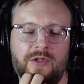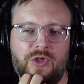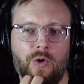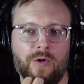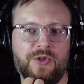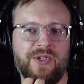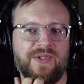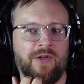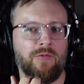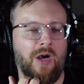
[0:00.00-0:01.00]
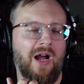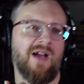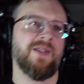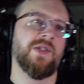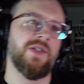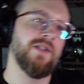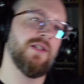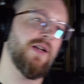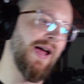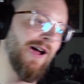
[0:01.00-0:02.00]
torches and rocks.
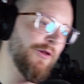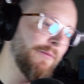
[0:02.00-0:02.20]
How the